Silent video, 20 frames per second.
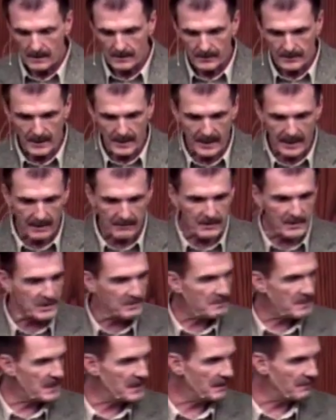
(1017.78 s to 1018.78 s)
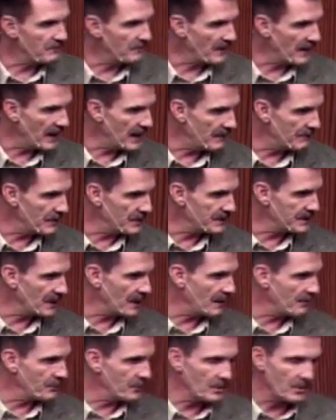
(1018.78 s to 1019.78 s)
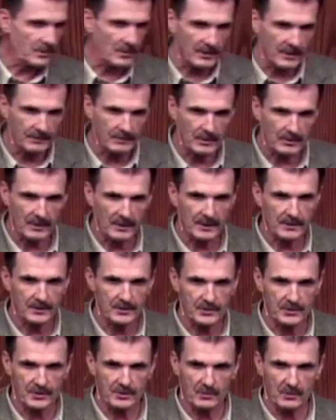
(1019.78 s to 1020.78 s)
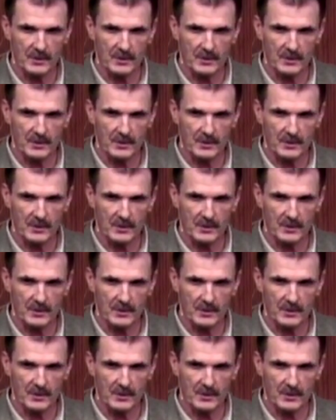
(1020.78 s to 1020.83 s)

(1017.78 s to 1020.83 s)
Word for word: They have this meeting, five of the top program directors, two